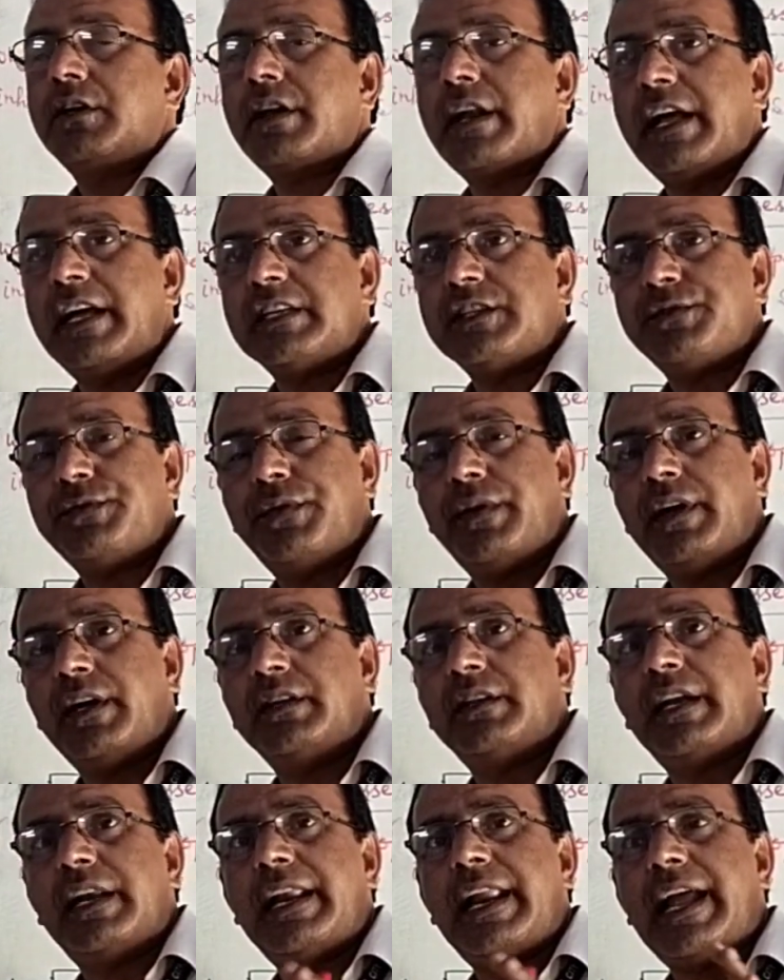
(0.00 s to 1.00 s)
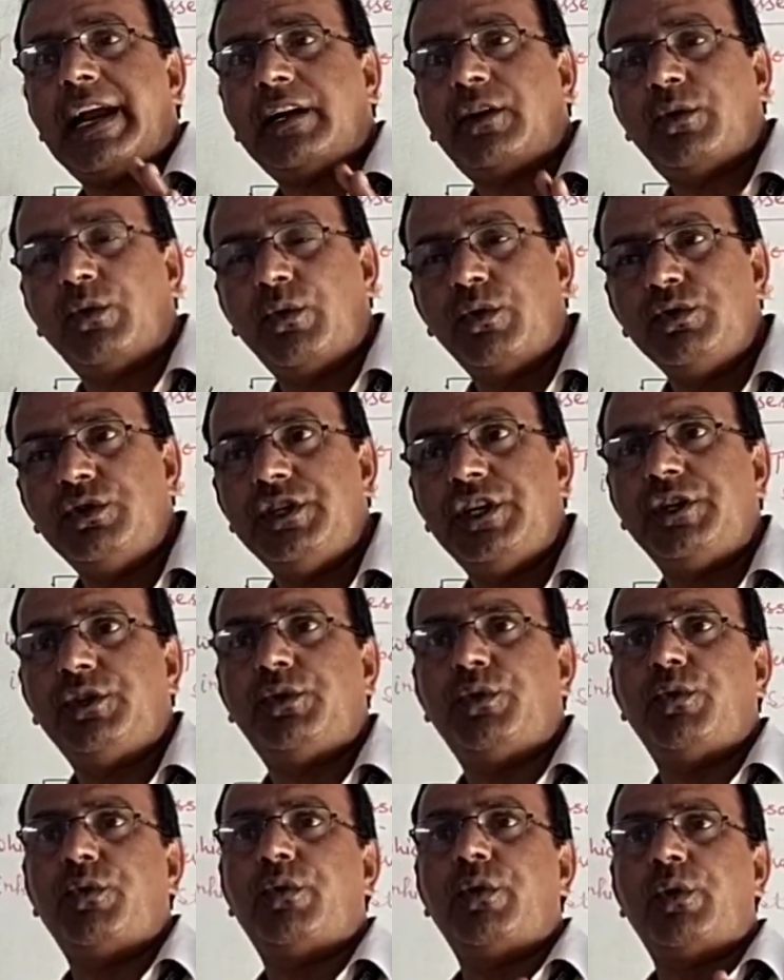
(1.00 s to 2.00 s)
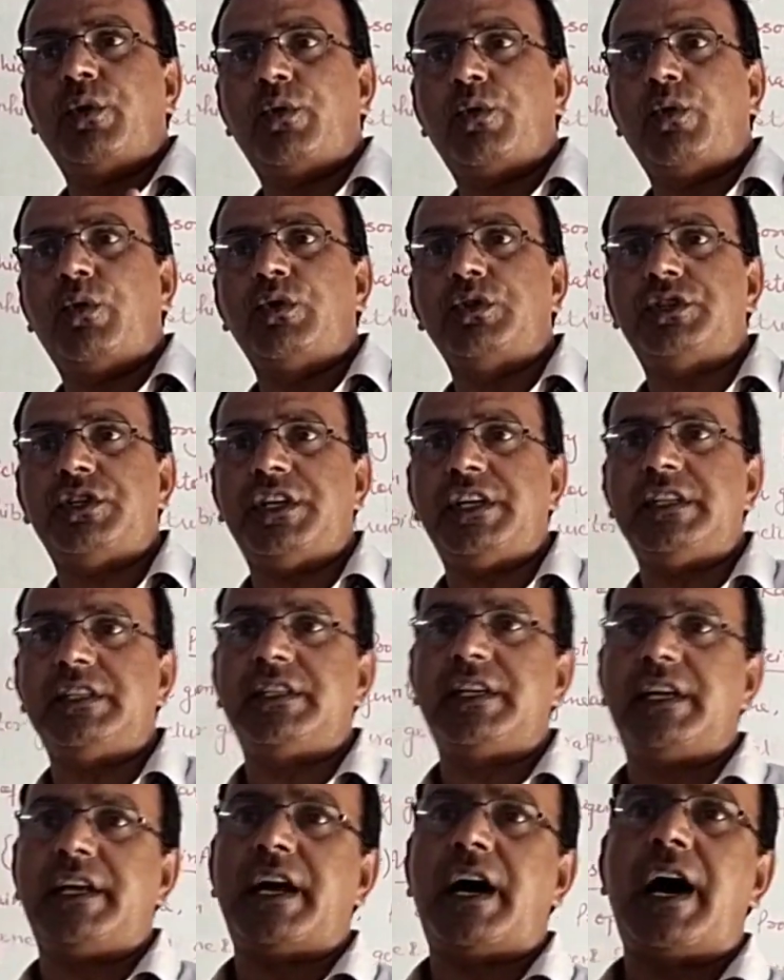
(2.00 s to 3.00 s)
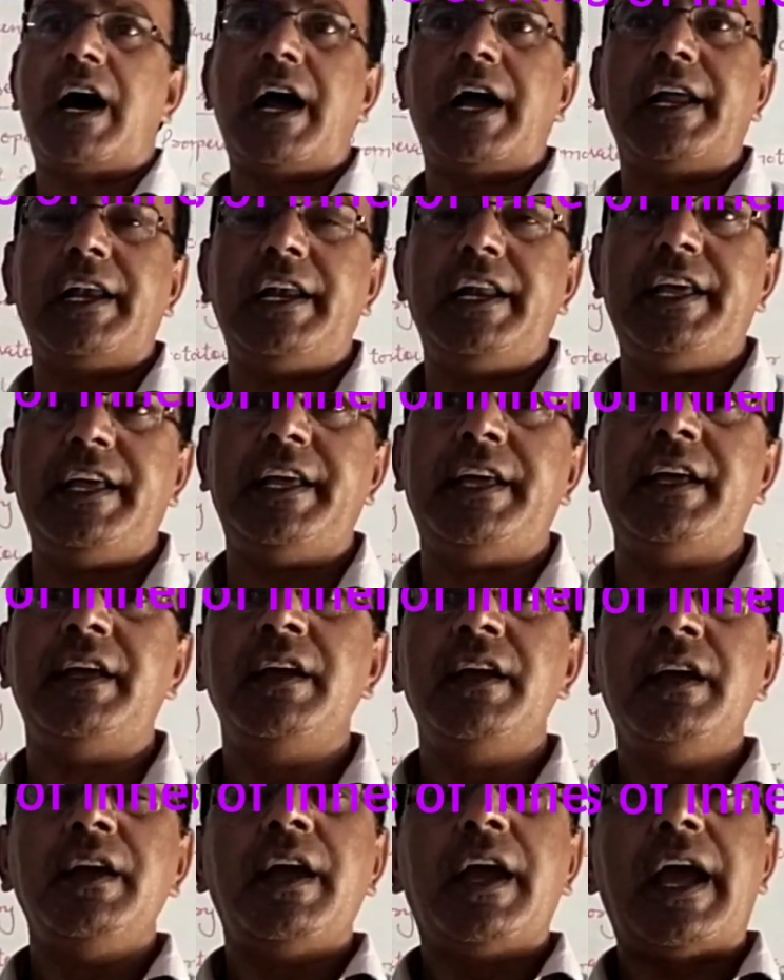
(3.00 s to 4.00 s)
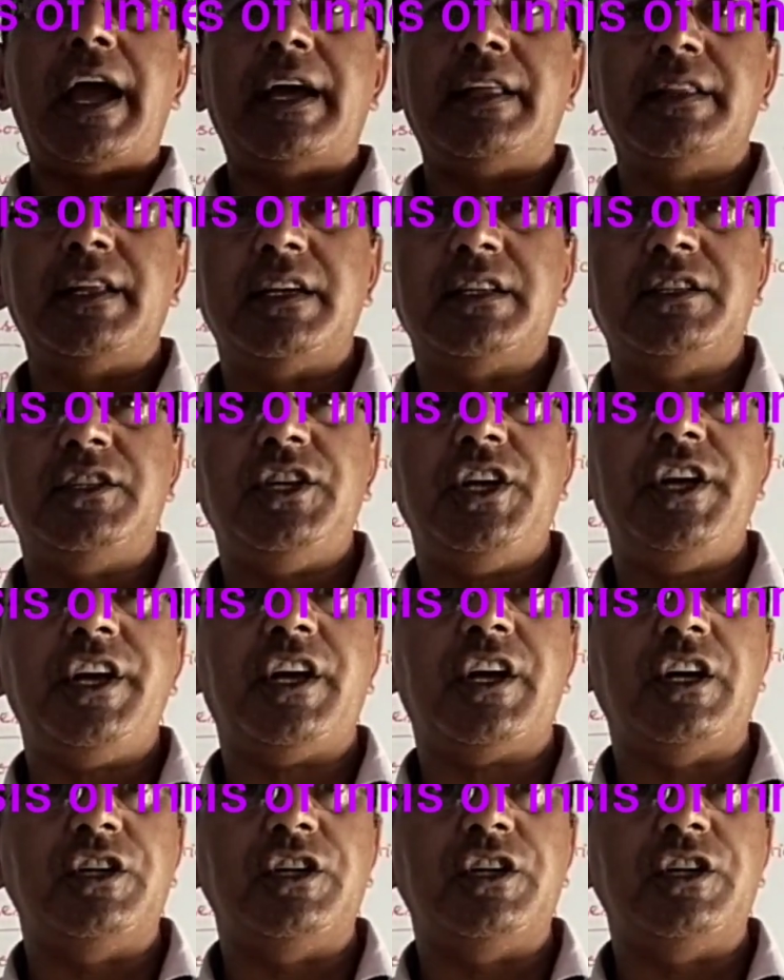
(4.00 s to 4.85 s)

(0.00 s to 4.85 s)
transfer the lactose into glucose is a highly energy